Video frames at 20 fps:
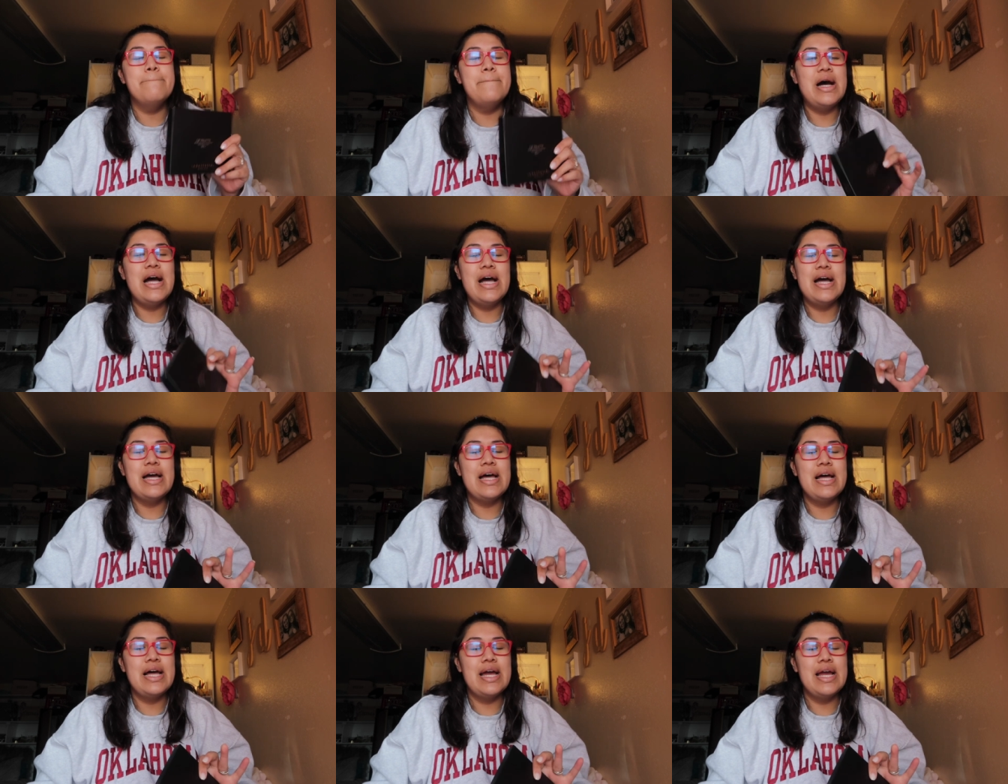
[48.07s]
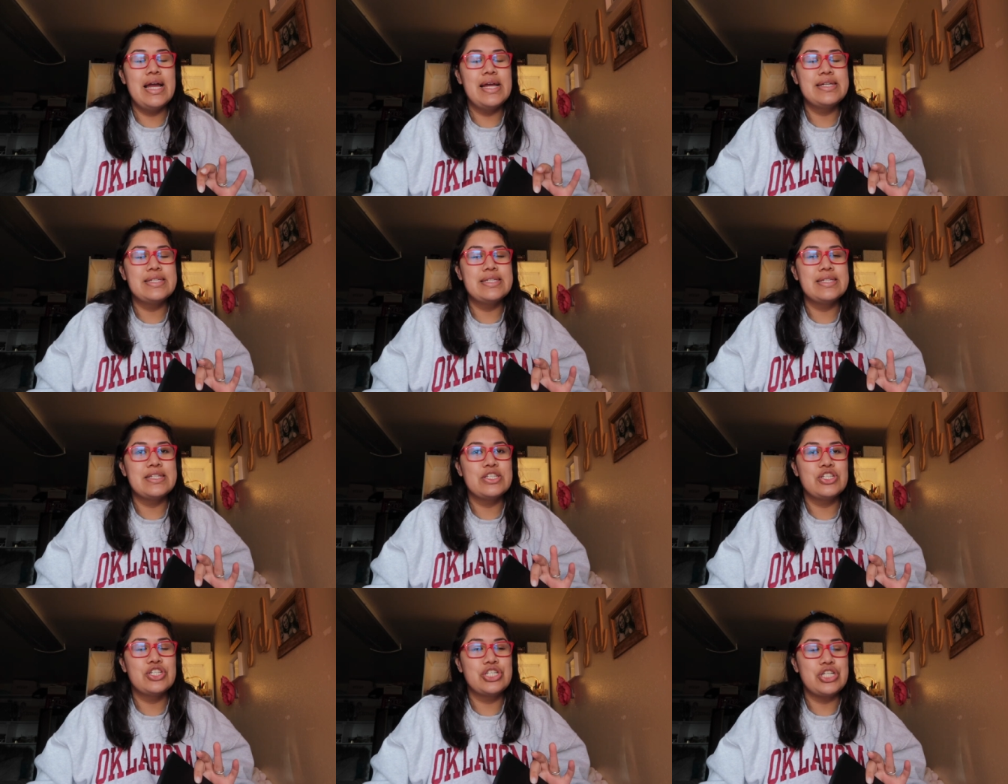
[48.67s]
But,
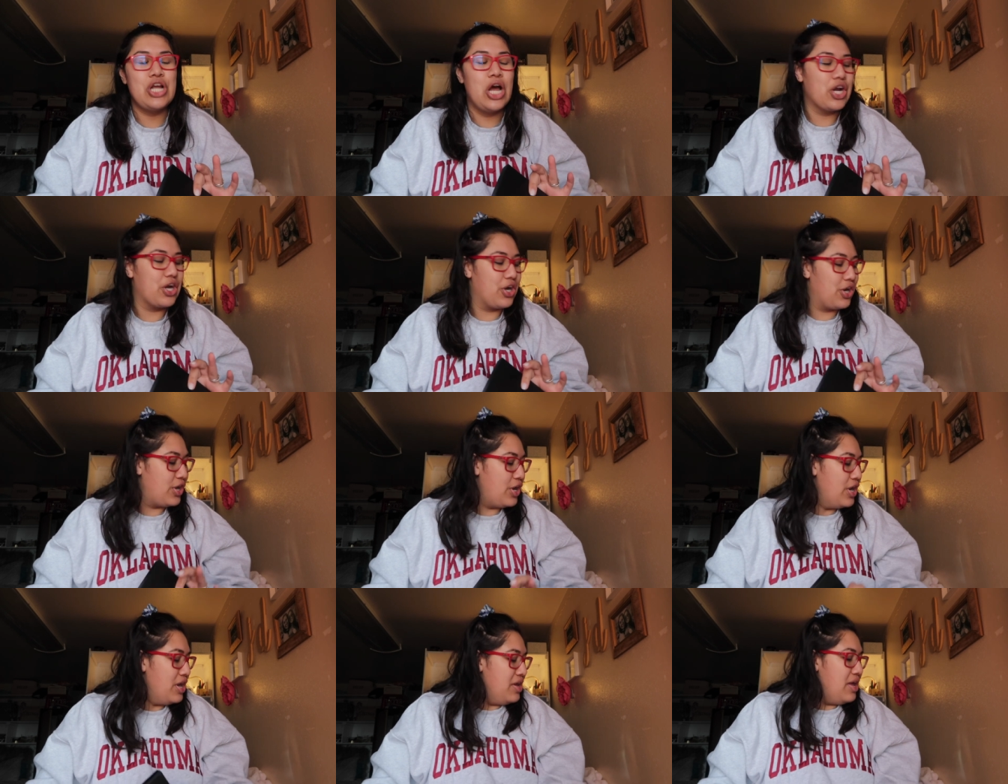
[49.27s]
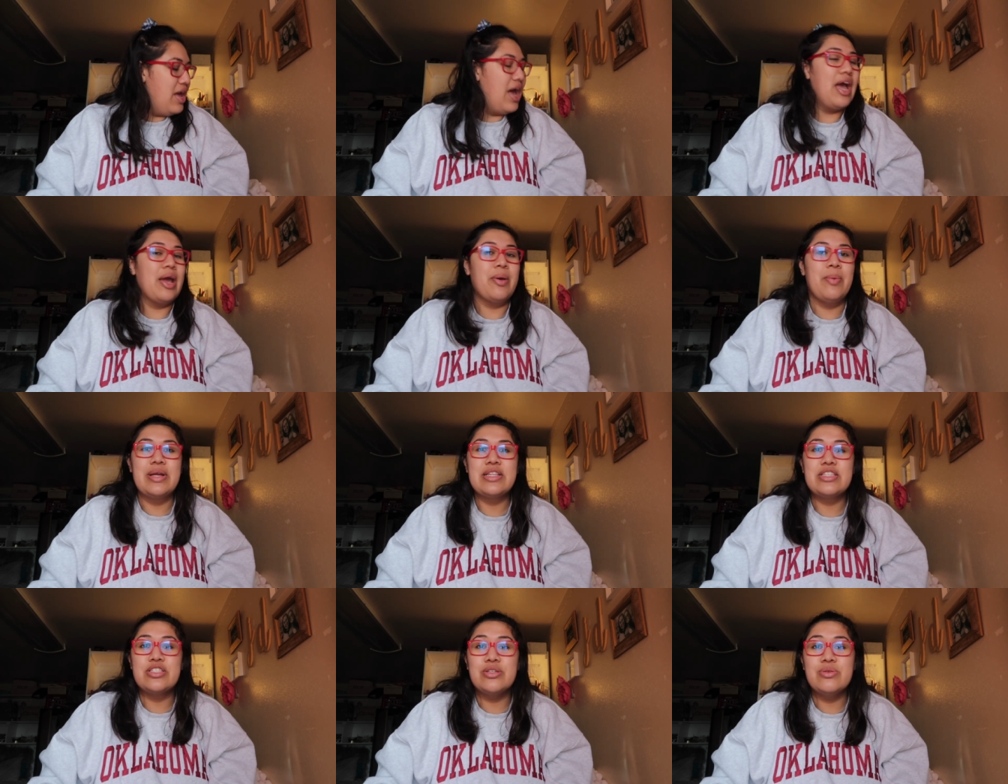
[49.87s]
shocker, I
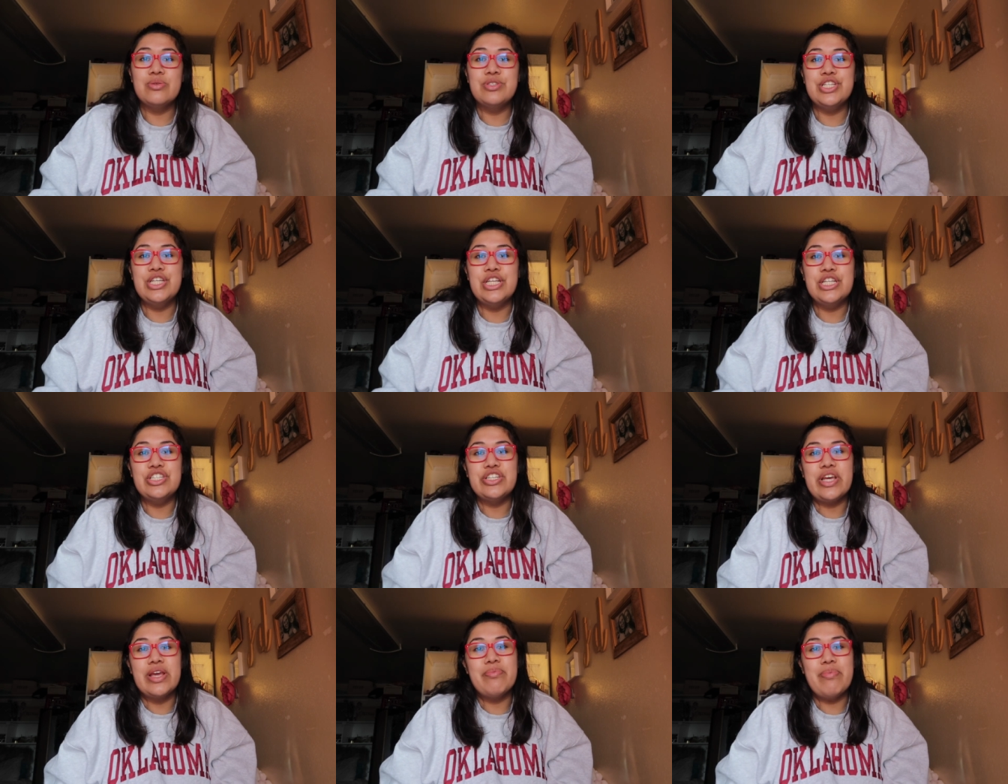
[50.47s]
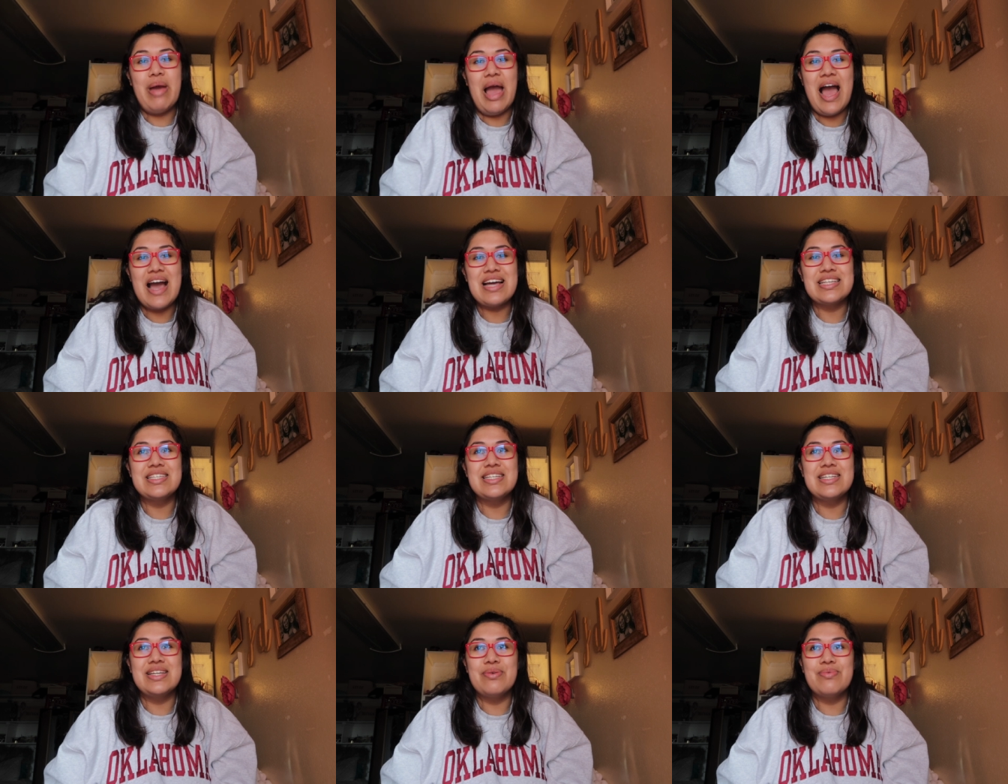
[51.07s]
went to TJ
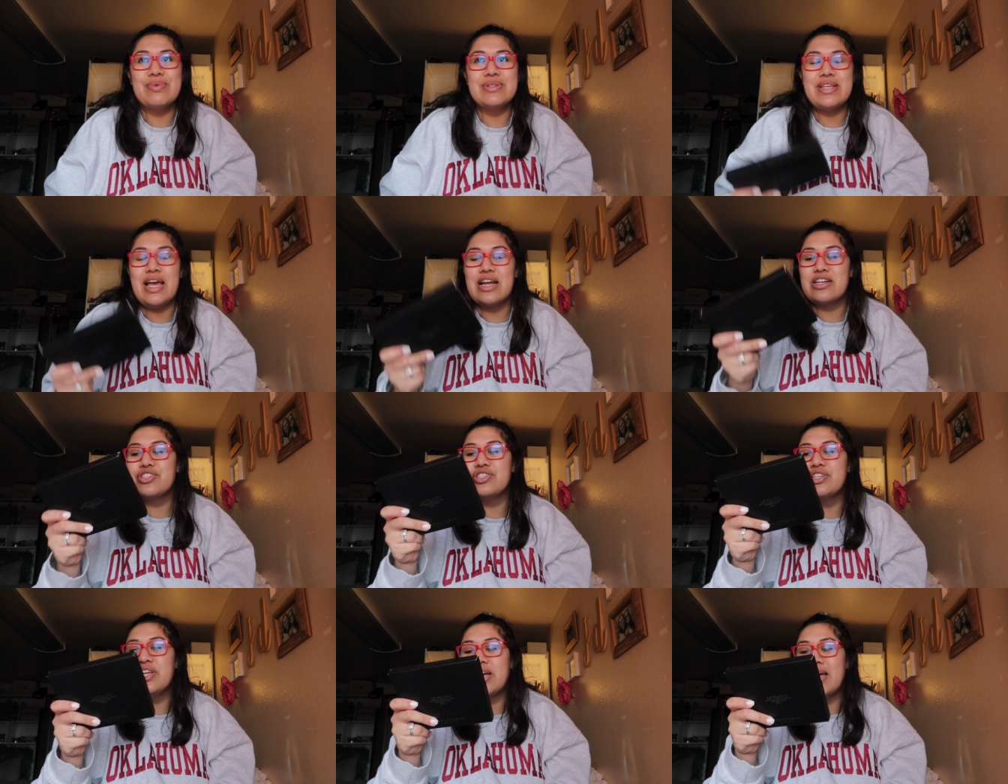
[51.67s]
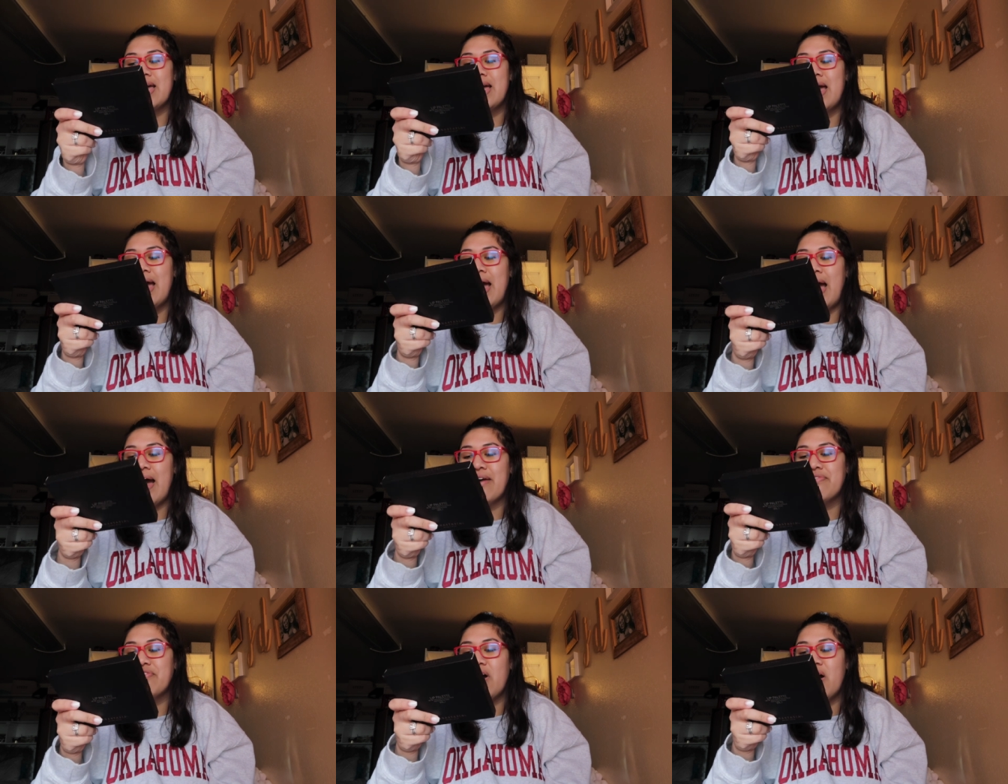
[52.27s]
Maxx and it was actually like
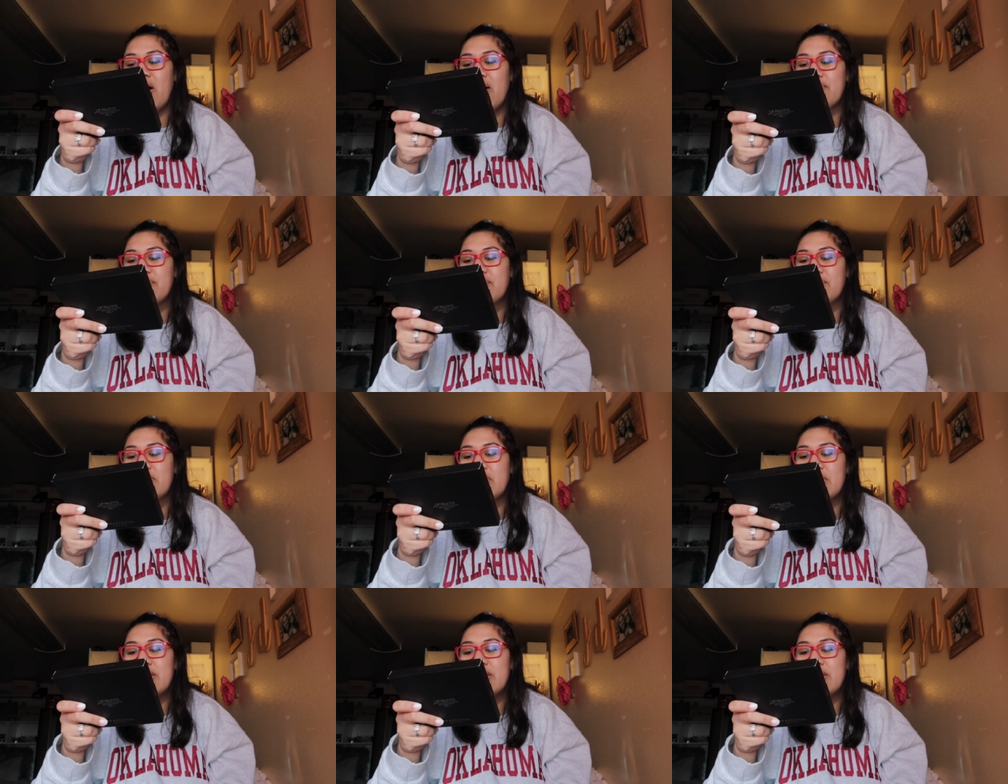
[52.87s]
half off.